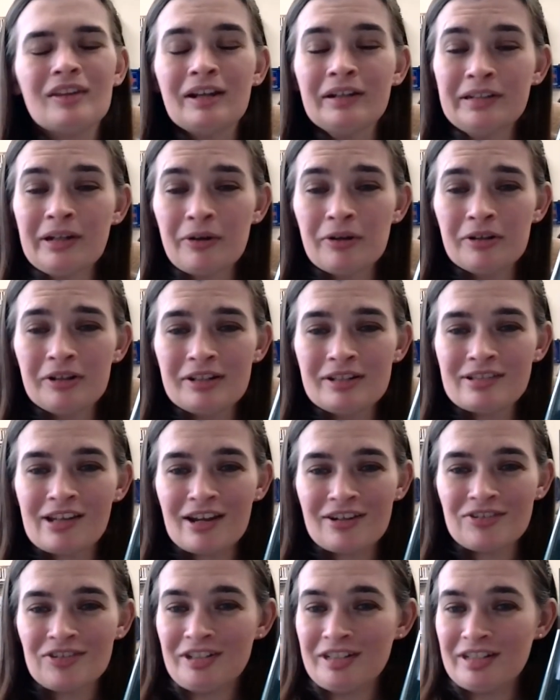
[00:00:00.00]
Now, Hoodie is
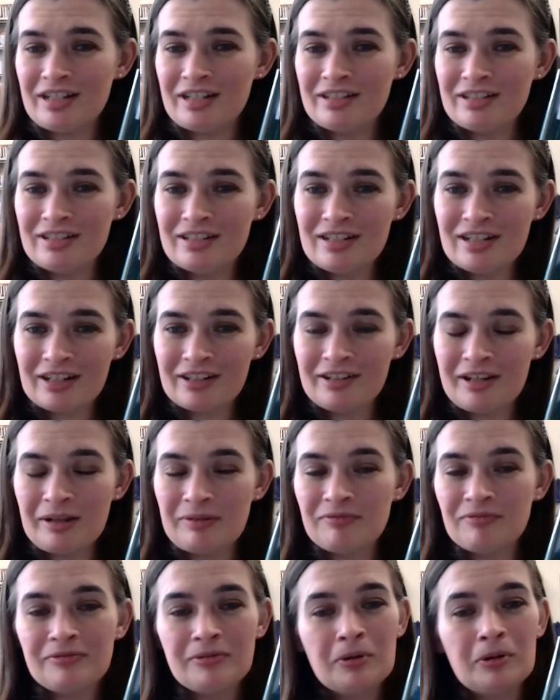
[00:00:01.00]
actually a
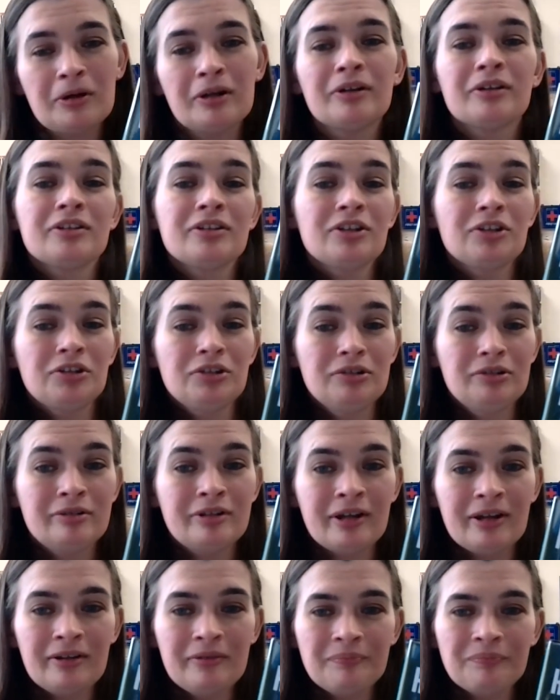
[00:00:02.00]
nickname for
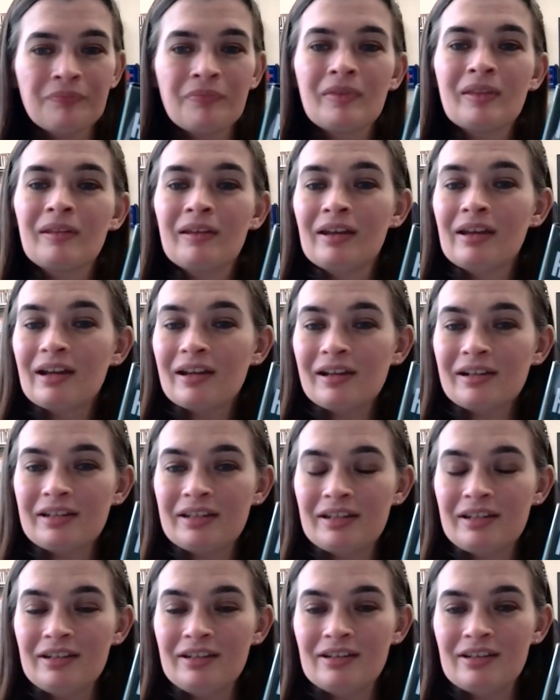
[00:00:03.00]
Yehuda, and
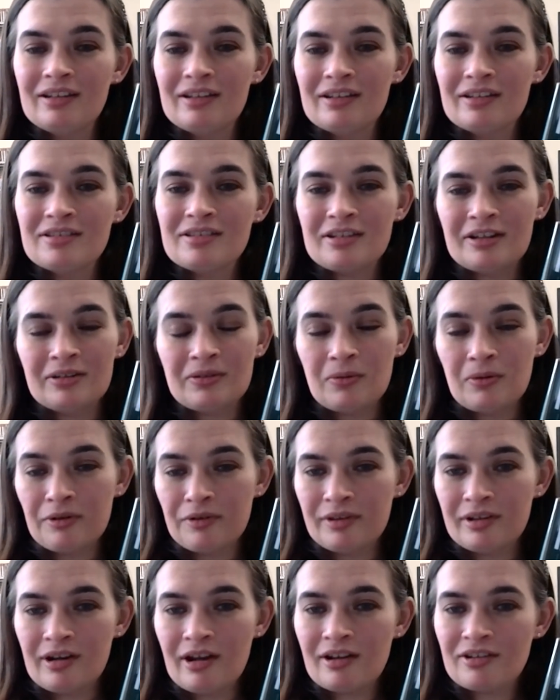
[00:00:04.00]
he is an
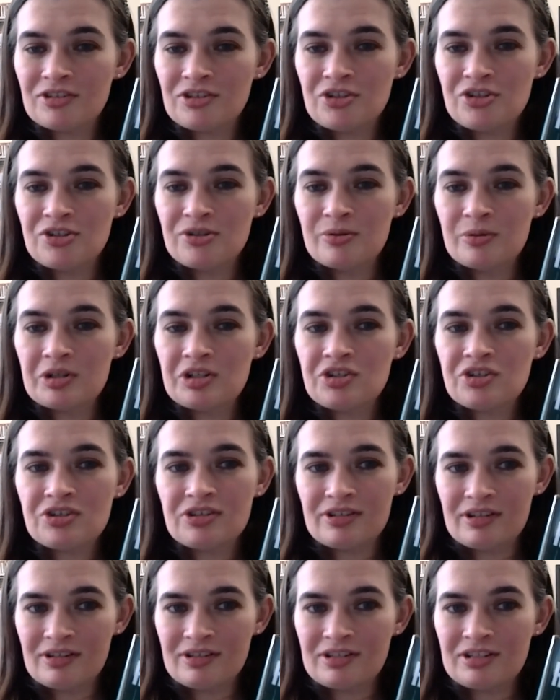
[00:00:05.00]
Orthodox Jewish
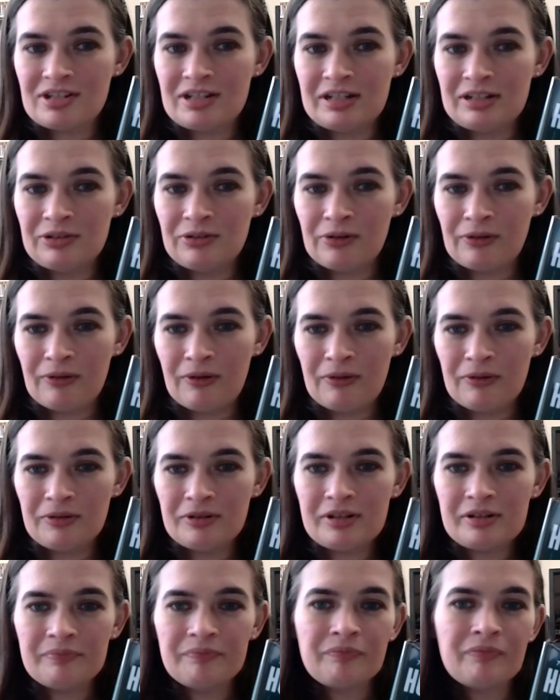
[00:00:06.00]

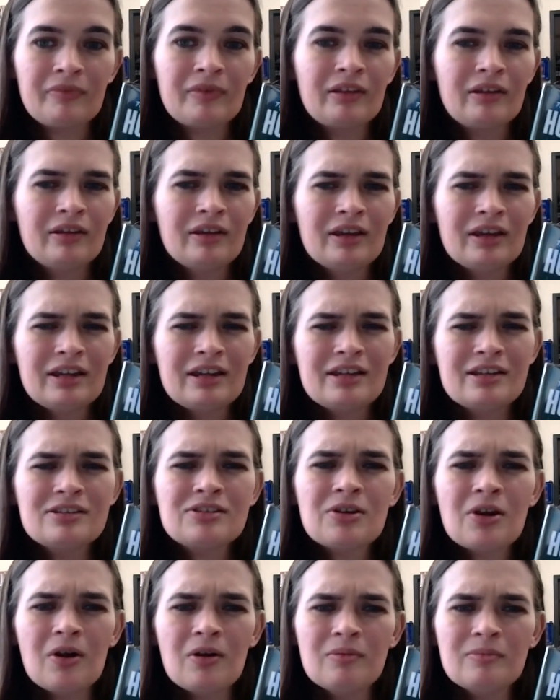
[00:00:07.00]
16-year-old.
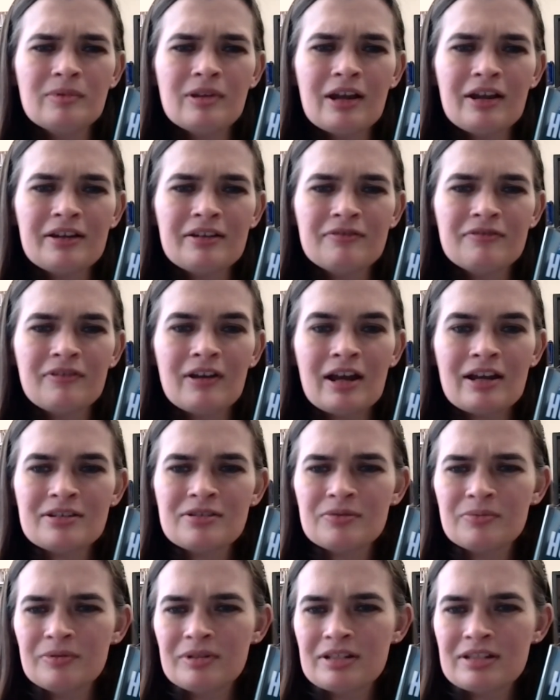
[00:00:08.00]
His home life
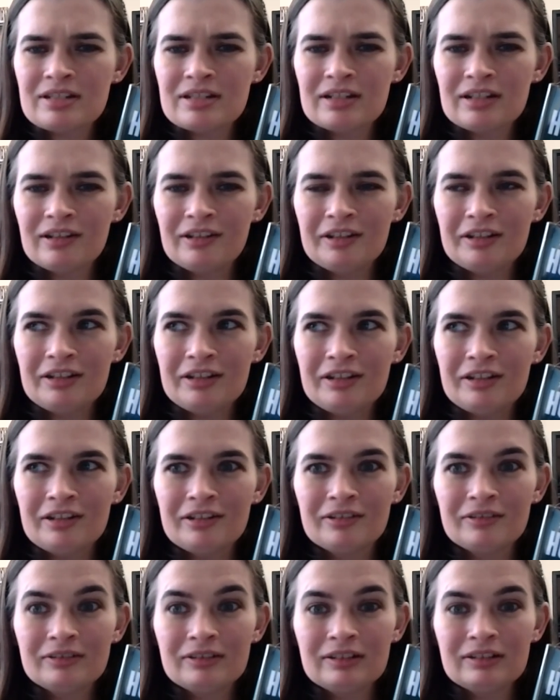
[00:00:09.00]
has
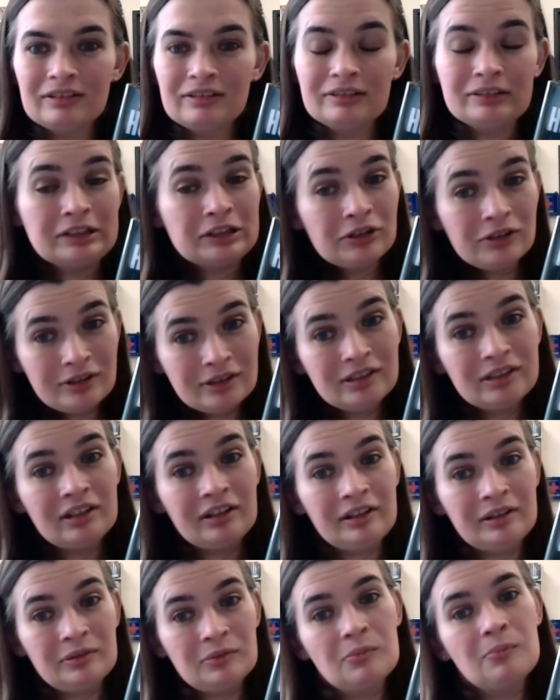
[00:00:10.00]
recently
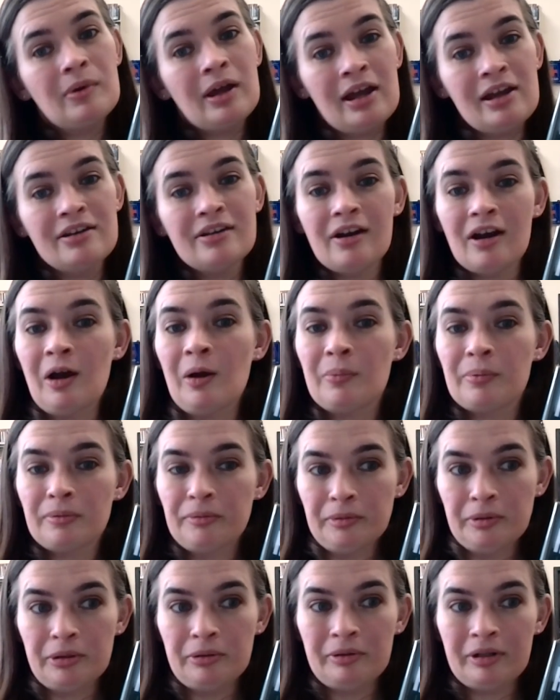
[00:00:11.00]
literally been
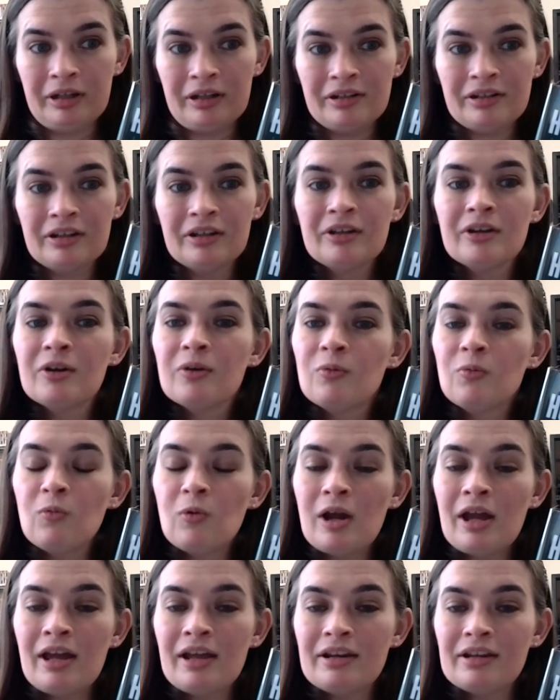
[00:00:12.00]
uprooted
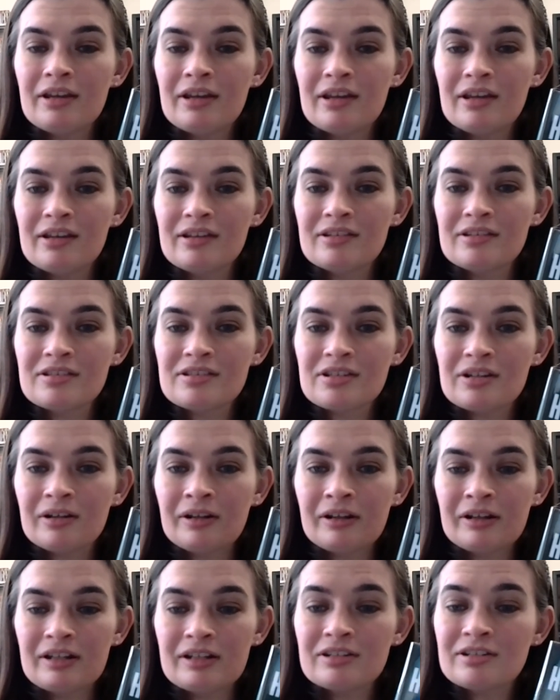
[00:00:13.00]
when his
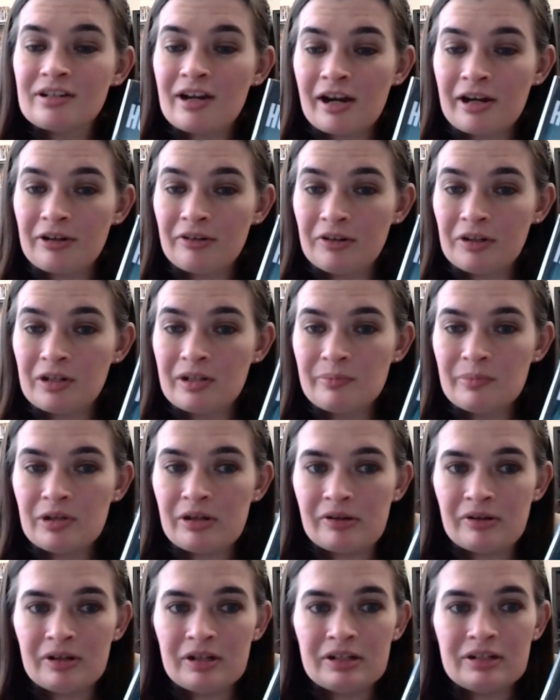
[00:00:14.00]
entire
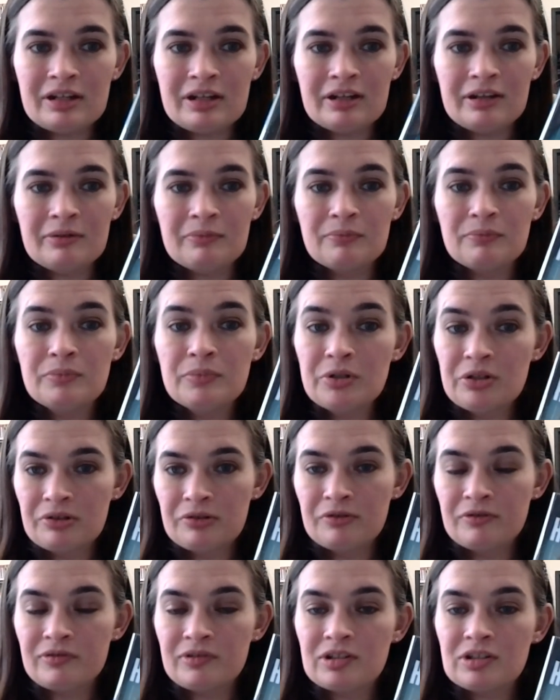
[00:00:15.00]
community
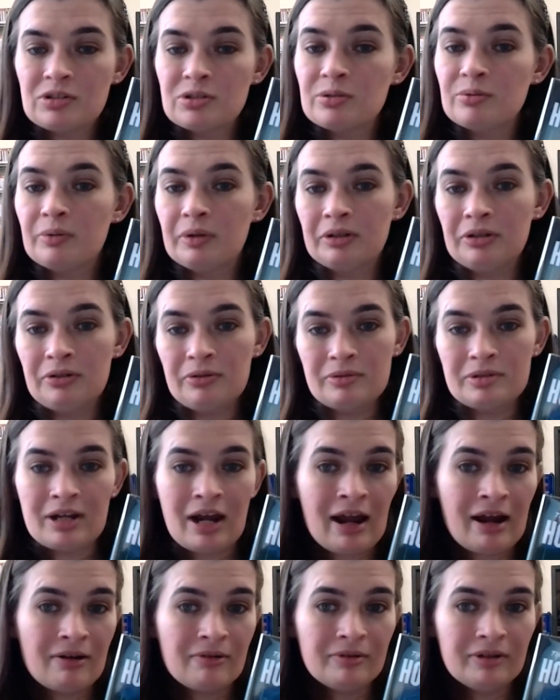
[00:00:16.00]
moved to a new
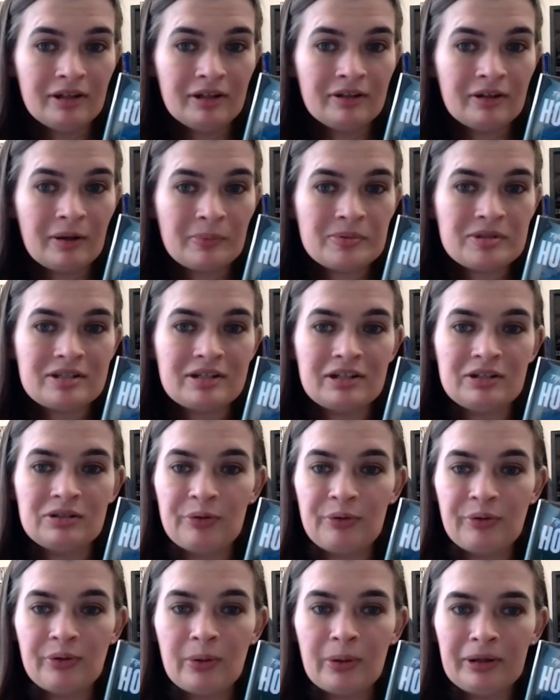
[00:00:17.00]
town in upstate
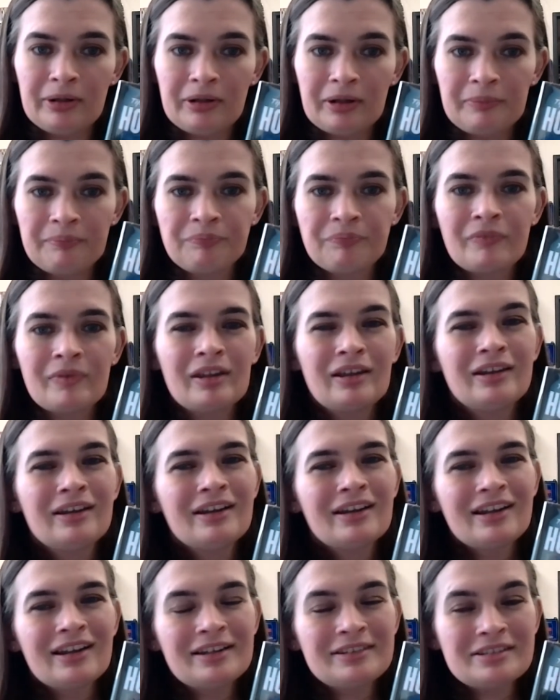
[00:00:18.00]
New York.
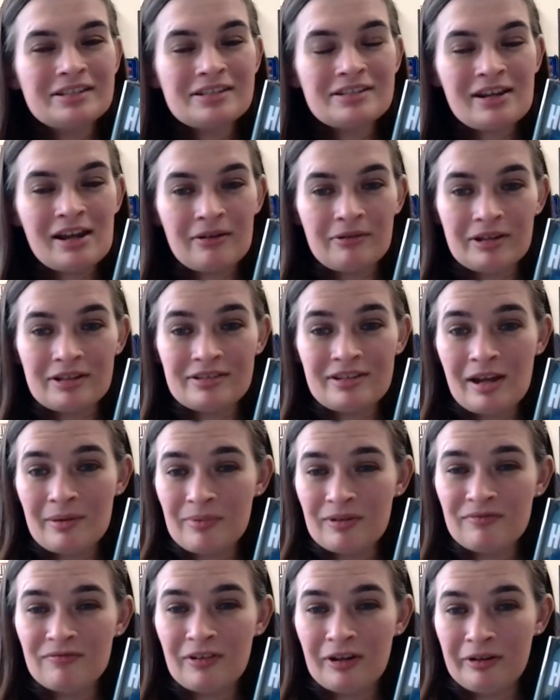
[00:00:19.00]
And this town has not
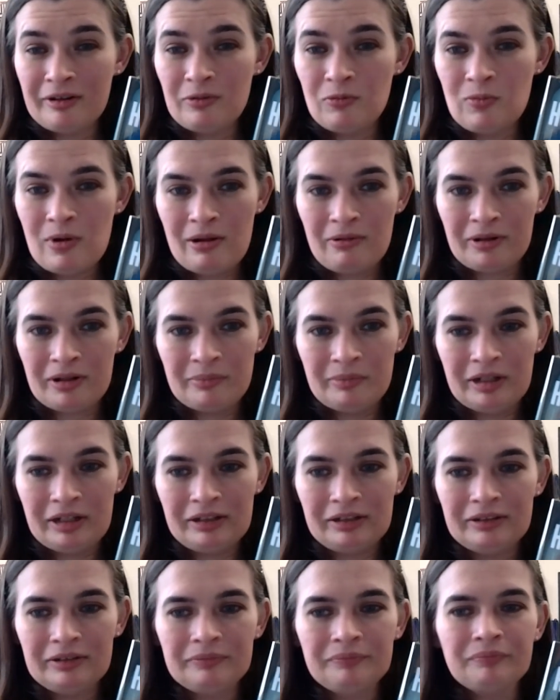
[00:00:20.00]
been very
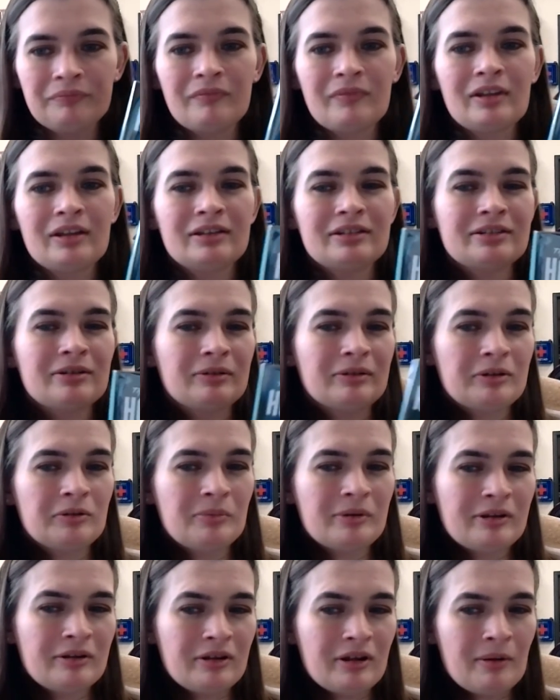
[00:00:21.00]
welcoming. Now, a
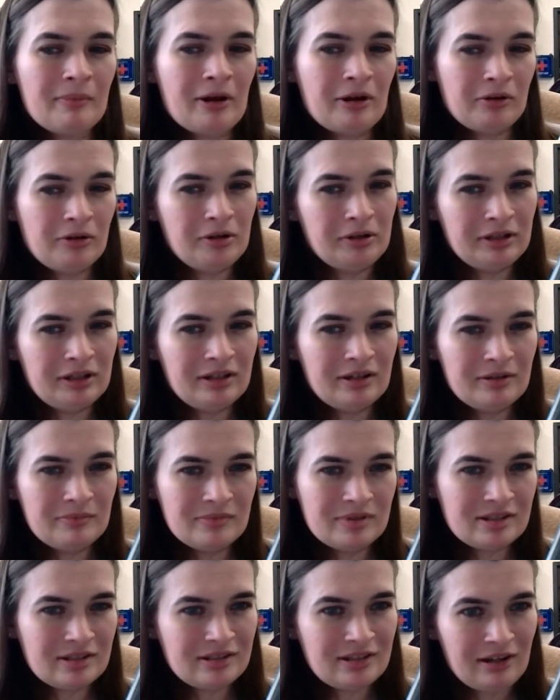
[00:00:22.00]
little bit about Hoodie
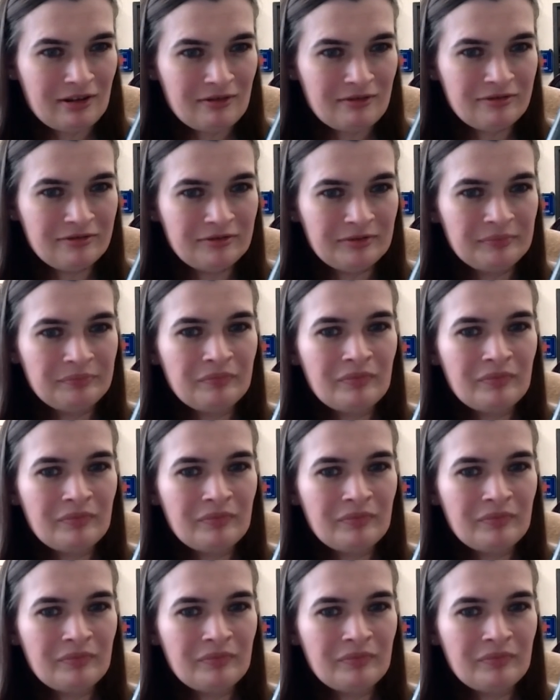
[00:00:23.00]
himself.